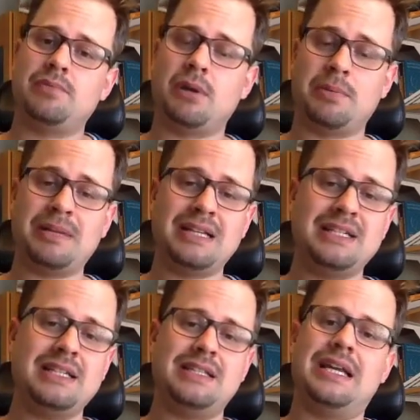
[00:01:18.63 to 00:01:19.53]

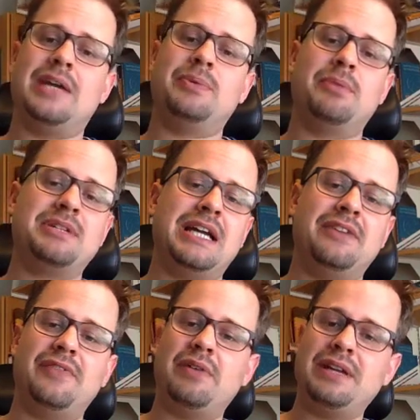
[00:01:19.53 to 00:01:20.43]
probabilities that we
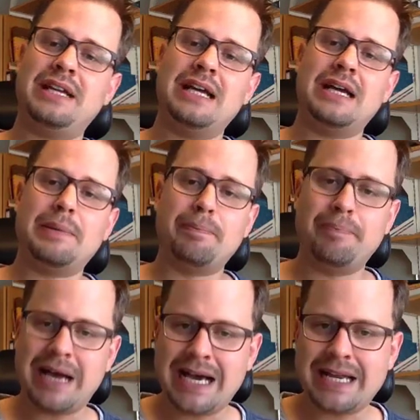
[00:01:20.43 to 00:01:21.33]
obtain very
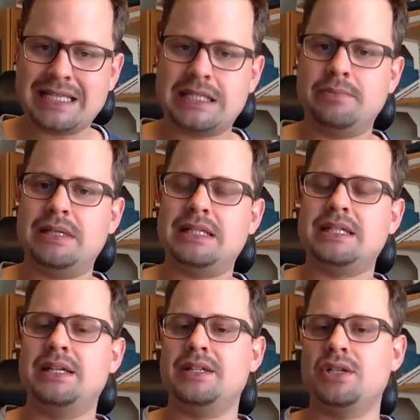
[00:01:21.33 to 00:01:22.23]
bad
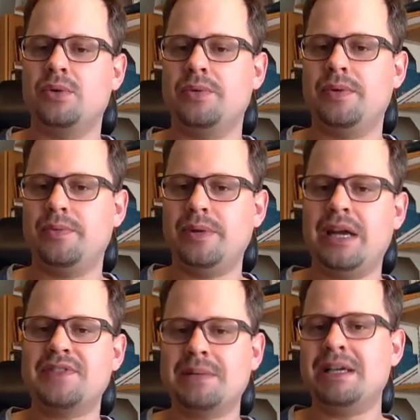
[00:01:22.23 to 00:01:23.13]
estimates. And so we
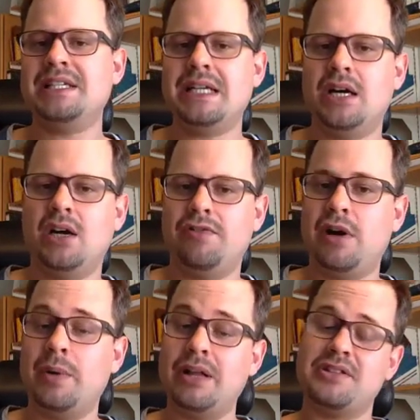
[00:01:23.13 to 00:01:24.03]
have some idea of
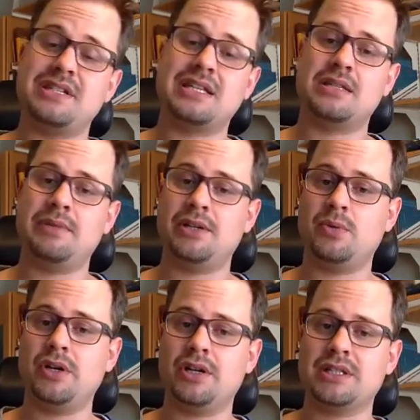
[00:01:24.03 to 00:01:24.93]
how well this estimator
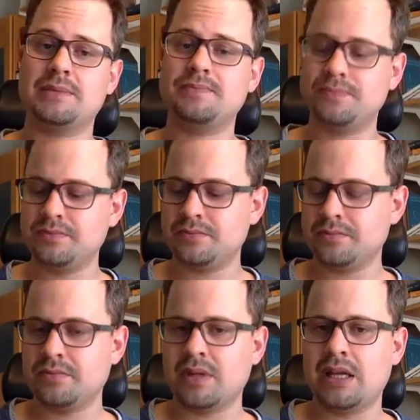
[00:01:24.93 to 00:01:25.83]
works.
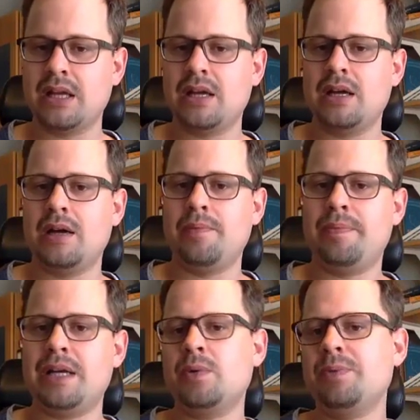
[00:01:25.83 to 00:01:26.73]

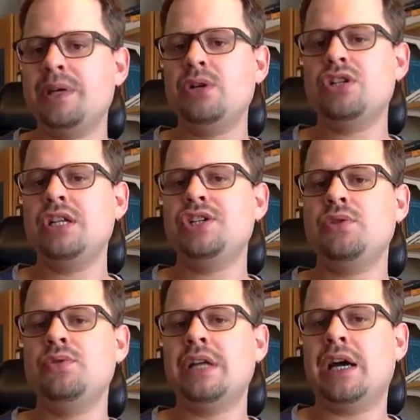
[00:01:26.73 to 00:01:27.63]
But what we usually
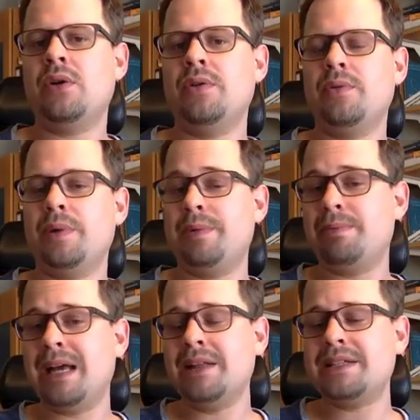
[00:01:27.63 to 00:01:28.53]
do now when we
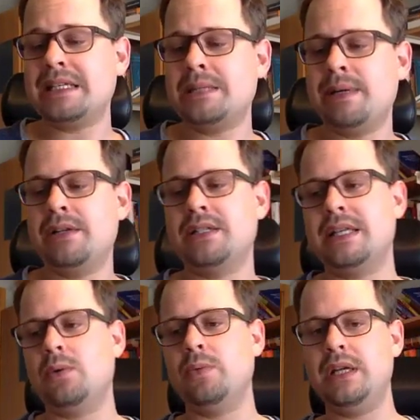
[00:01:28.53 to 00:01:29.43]
apply this estimator is
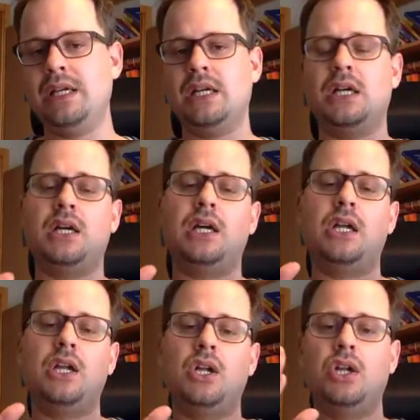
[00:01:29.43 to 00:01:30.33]
that we
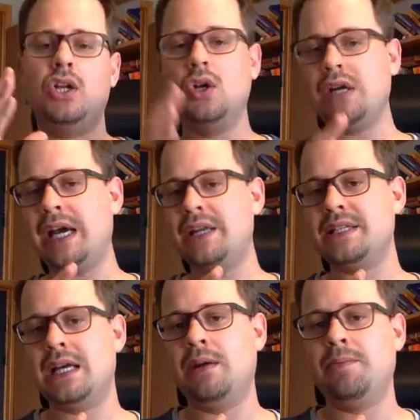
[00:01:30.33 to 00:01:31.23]
look at a
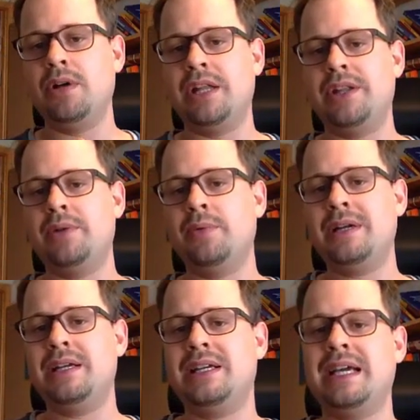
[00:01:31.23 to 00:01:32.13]
sample and then
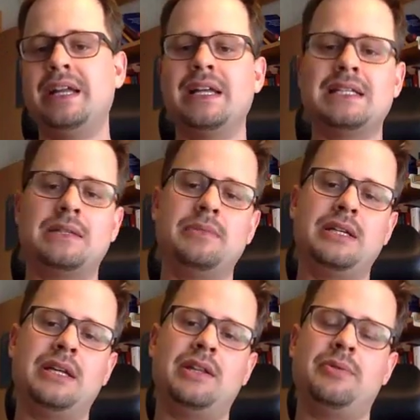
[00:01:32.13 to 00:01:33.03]
we get an
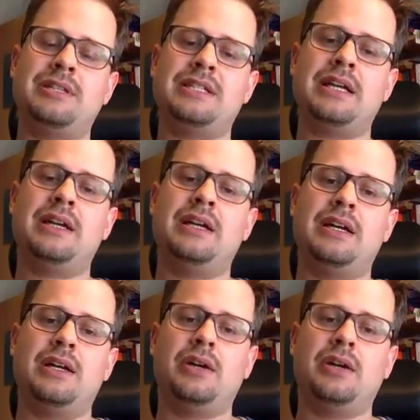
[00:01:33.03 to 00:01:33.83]
estimate and then we say,